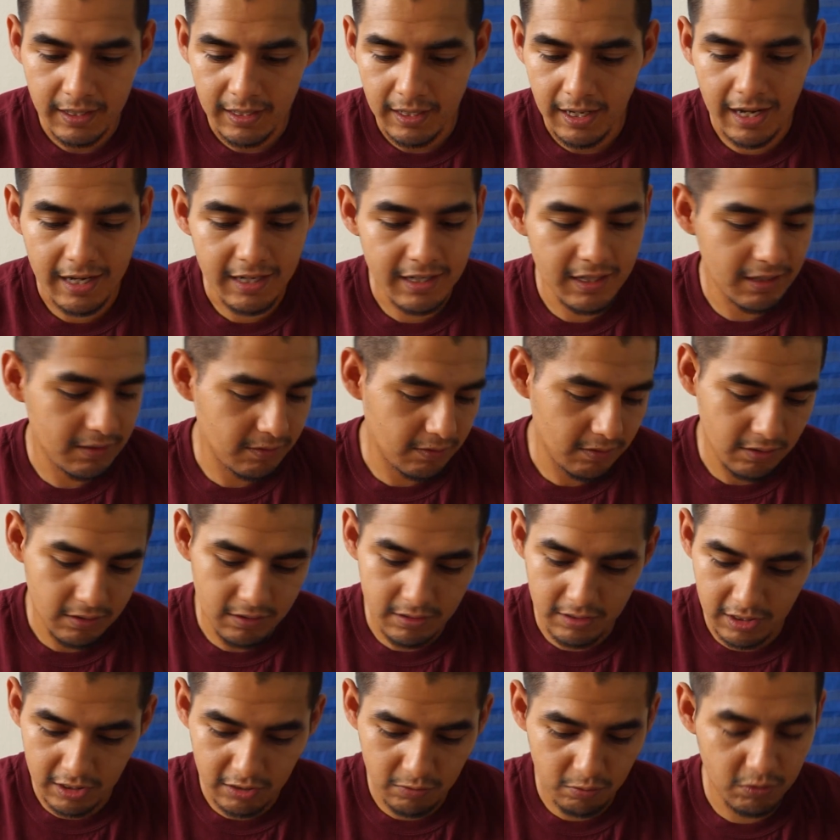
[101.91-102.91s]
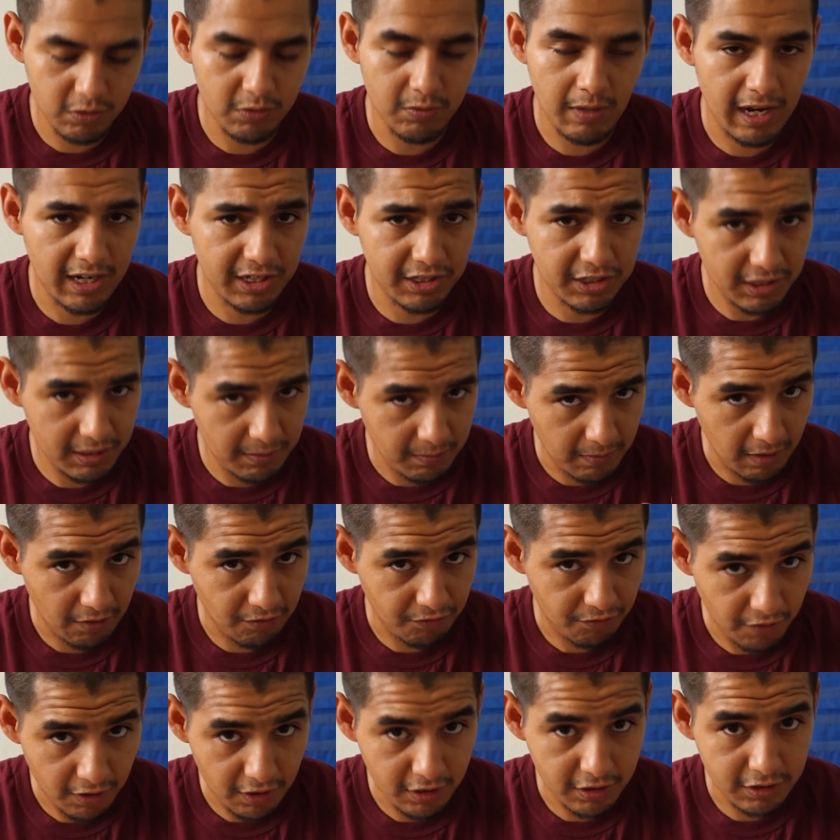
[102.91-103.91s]
And this was actually my
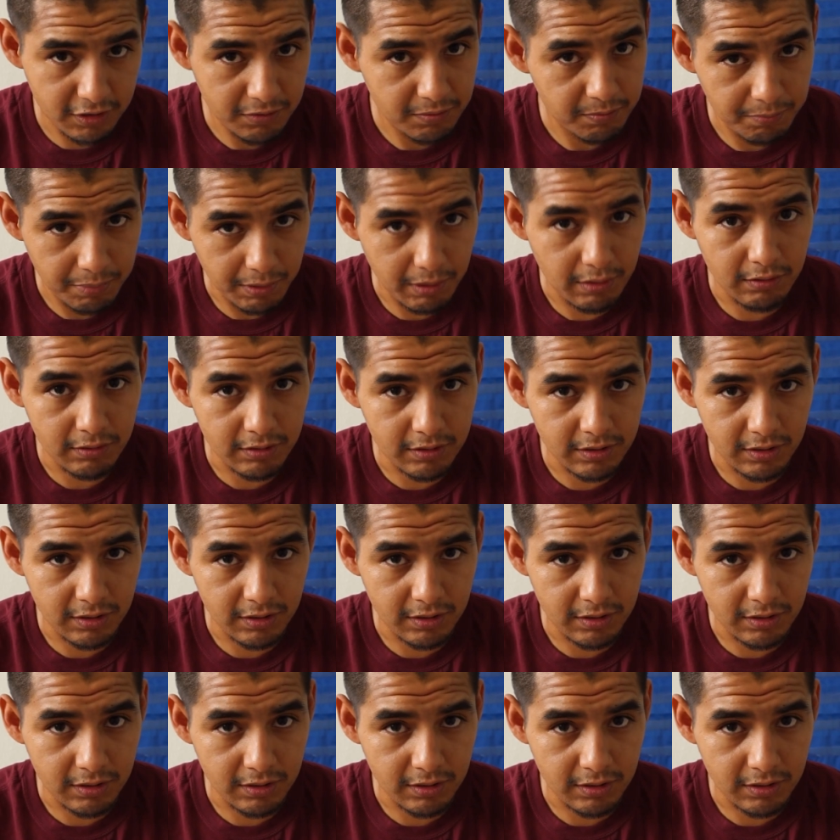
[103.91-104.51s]
first build.